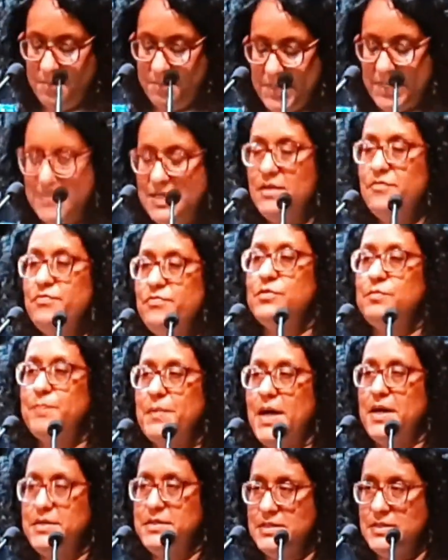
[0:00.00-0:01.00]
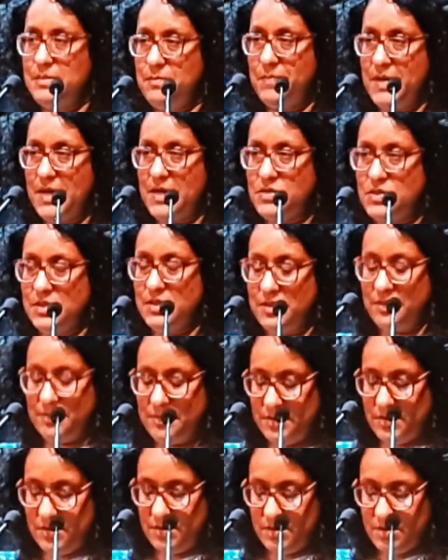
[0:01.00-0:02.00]
meaningful
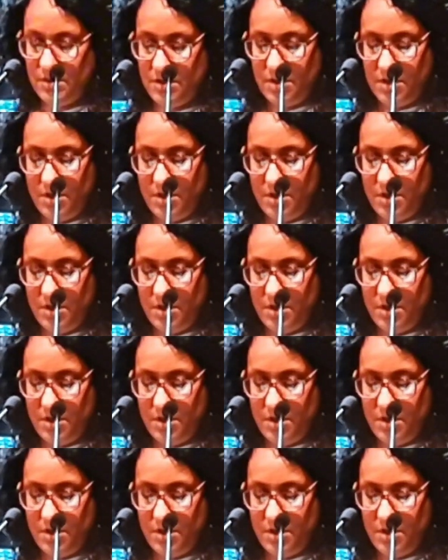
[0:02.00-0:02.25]
participation.